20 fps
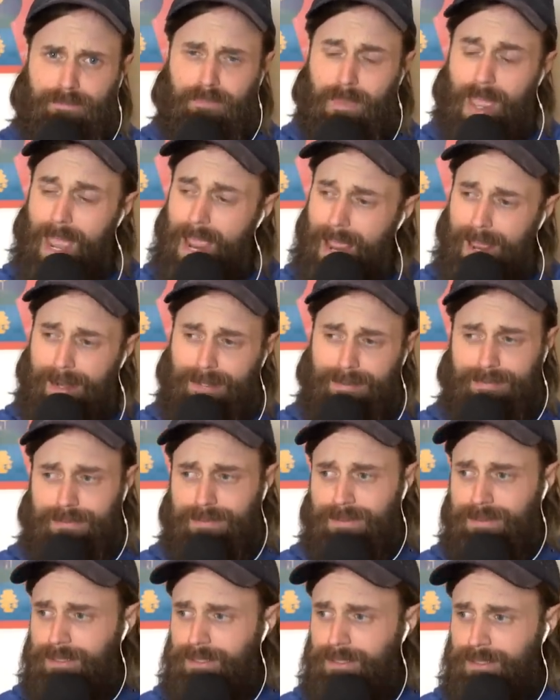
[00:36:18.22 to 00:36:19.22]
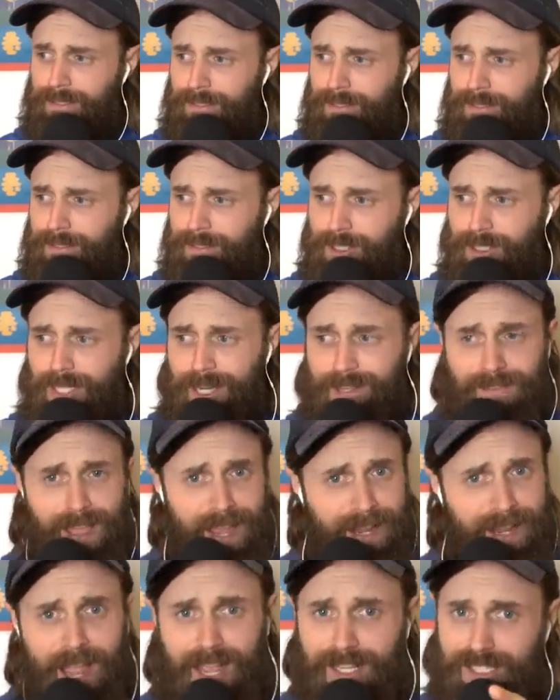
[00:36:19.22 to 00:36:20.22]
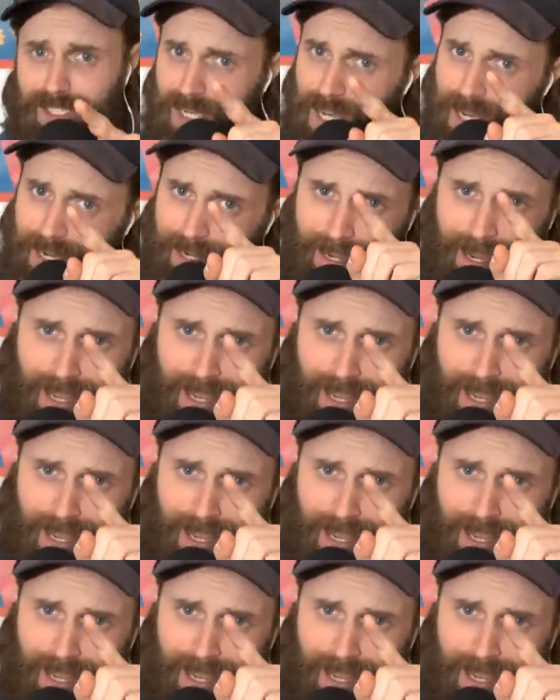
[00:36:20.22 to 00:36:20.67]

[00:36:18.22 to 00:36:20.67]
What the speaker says: Man, it's like that guy's got